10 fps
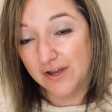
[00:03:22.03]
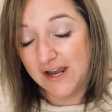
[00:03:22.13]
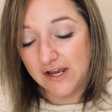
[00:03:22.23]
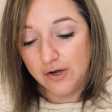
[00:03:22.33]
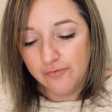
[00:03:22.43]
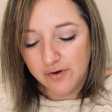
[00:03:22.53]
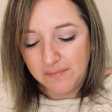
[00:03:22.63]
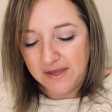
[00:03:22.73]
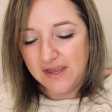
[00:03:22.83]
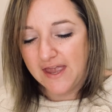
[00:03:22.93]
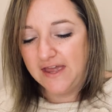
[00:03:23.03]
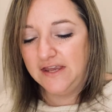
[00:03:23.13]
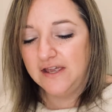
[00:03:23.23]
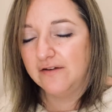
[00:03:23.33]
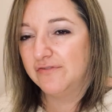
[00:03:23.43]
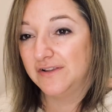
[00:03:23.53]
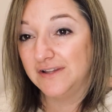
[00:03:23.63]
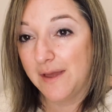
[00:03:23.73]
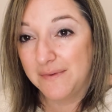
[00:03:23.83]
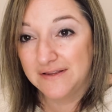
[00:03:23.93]
And I know for me, any of the
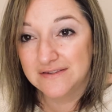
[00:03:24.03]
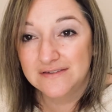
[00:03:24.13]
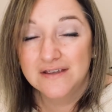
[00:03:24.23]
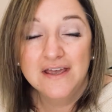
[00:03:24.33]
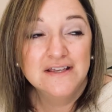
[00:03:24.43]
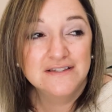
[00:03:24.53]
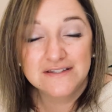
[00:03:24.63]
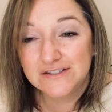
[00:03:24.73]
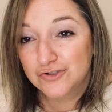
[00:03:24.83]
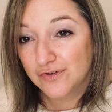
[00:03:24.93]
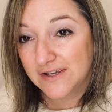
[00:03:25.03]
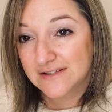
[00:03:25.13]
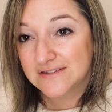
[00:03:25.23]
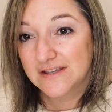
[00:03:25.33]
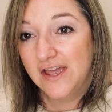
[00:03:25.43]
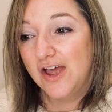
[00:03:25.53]
lemons, citrus,